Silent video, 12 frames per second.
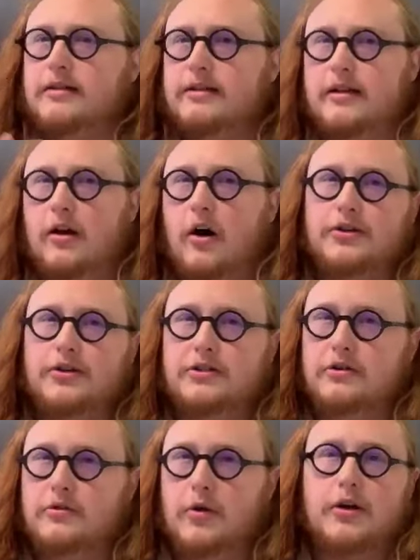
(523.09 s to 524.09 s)
Did it
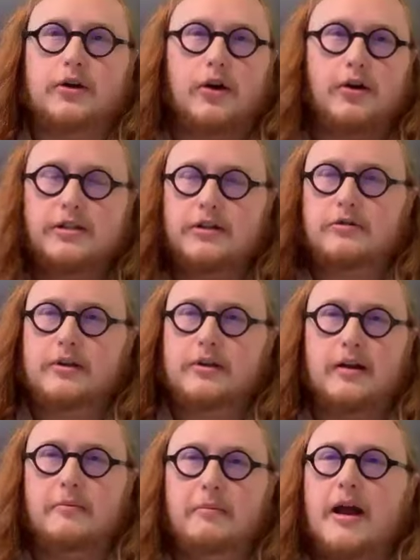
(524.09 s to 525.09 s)
also occur to you
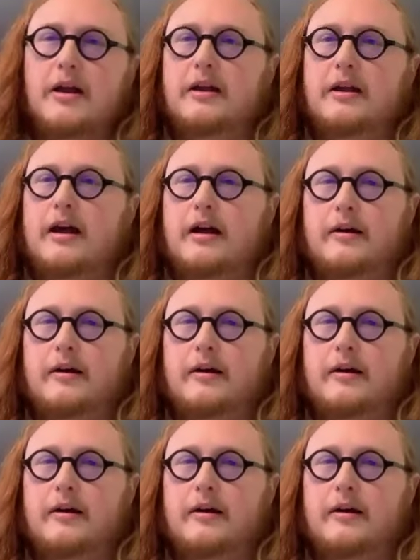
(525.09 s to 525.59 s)
that it might